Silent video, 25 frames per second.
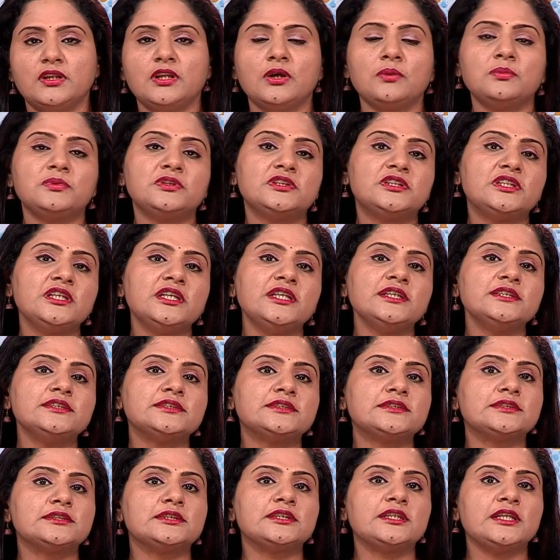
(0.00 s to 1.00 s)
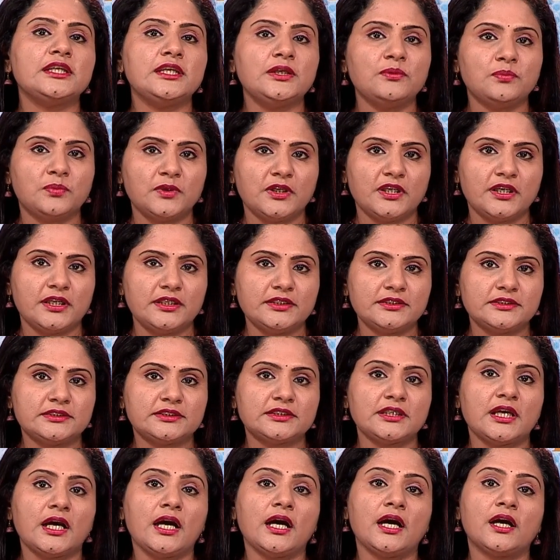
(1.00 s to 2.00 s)
Now, these three
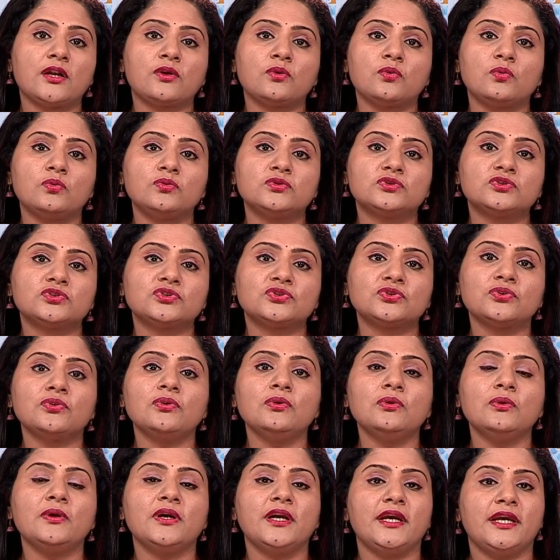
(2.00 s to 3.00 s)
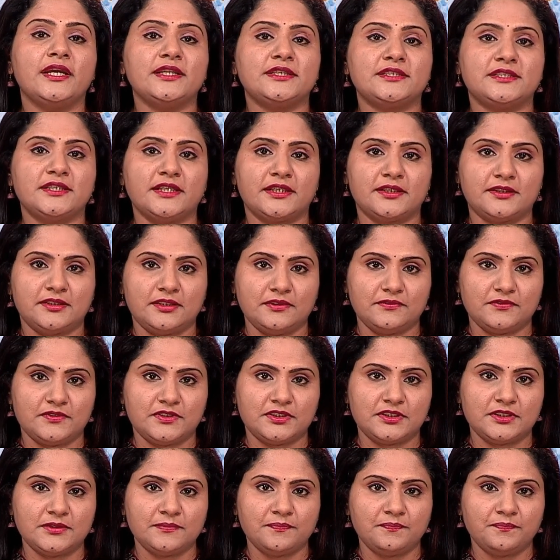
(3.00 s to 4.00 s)
words are also
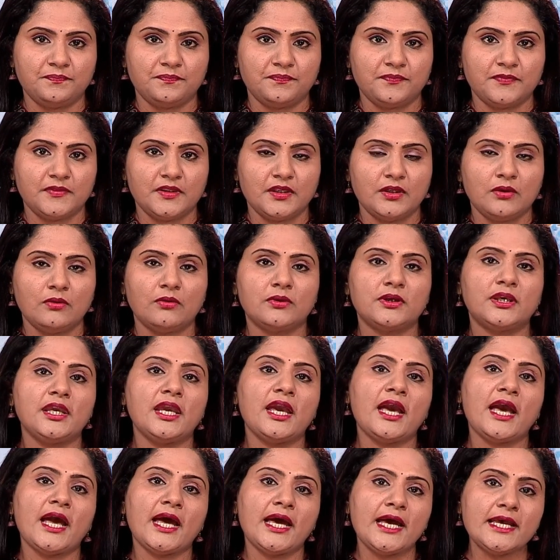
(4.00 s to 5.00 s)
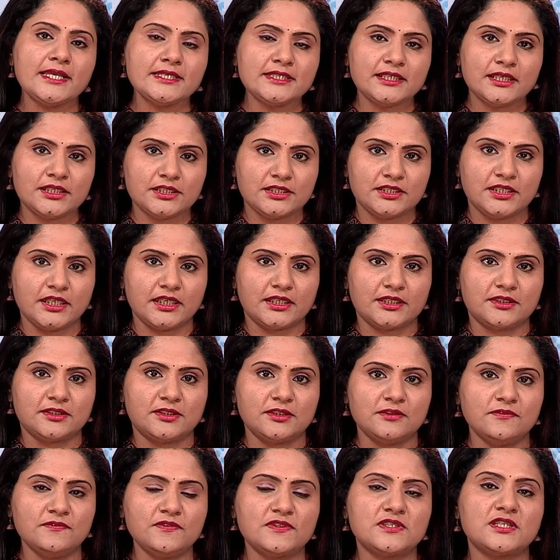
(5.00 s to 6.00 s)
adjectives. Okay. As
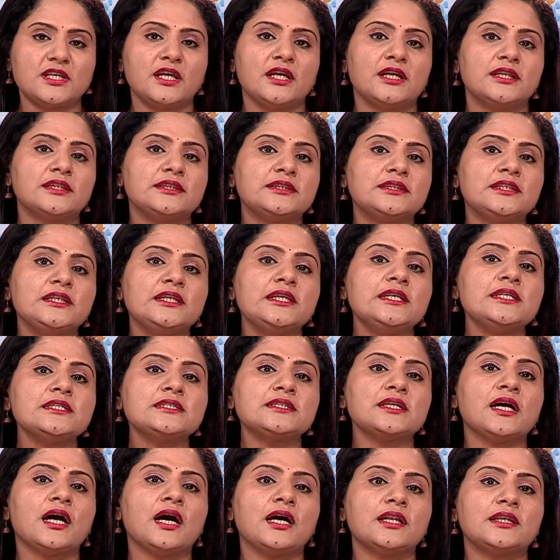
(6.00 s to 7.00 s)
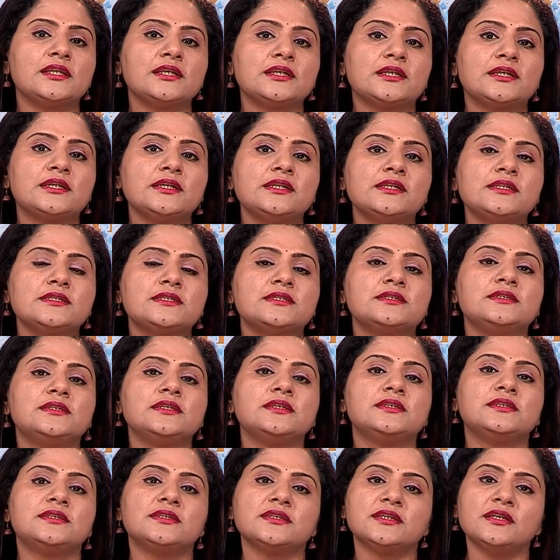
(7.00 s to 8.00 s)
adjectives, these articles
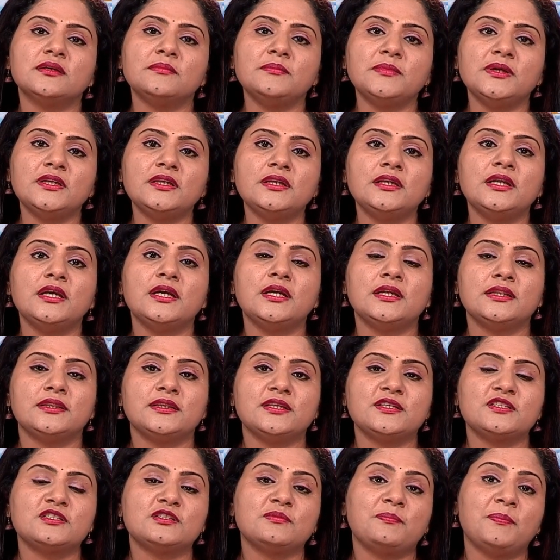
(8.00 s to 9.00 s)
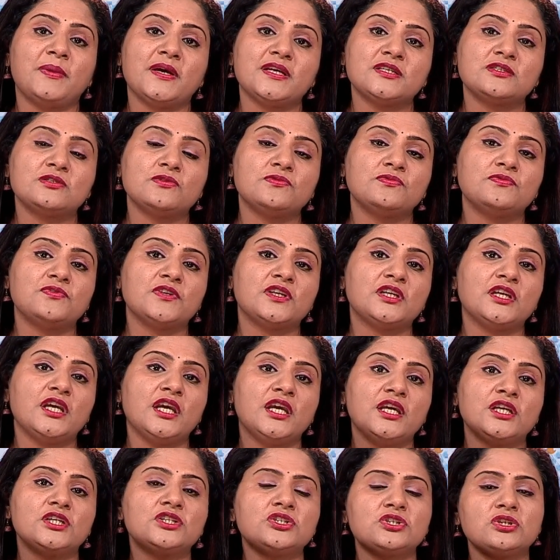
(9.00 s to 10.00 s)
determine the
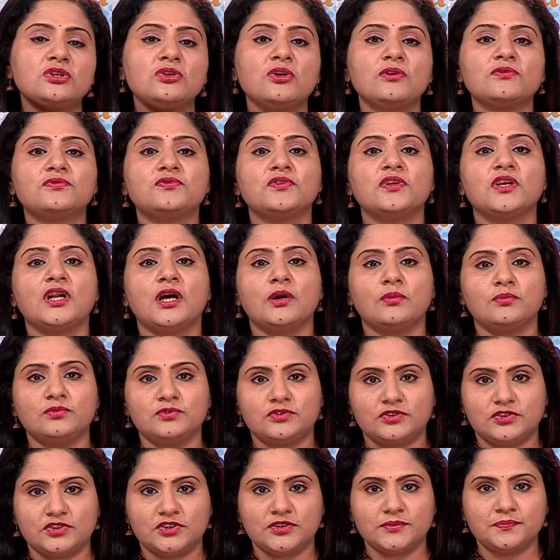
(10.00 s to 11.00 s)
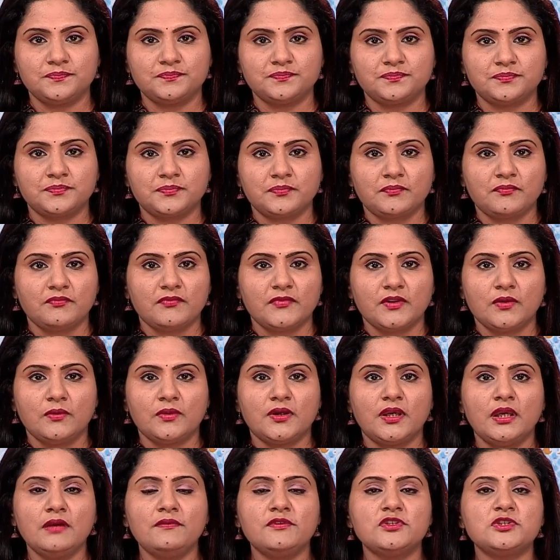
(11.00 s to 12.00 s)
specification of nouns,
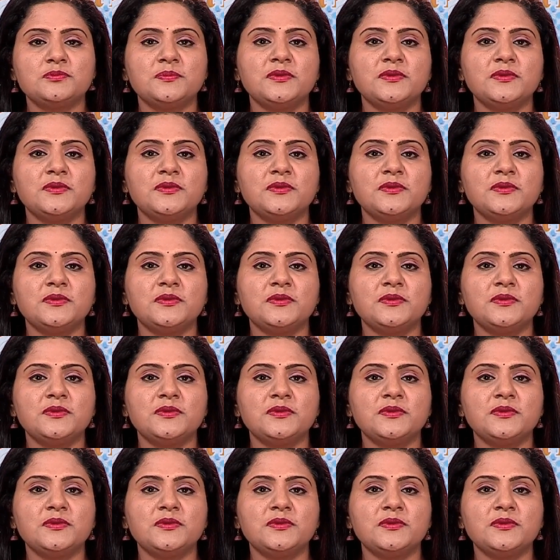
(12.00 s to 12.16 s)
okay, which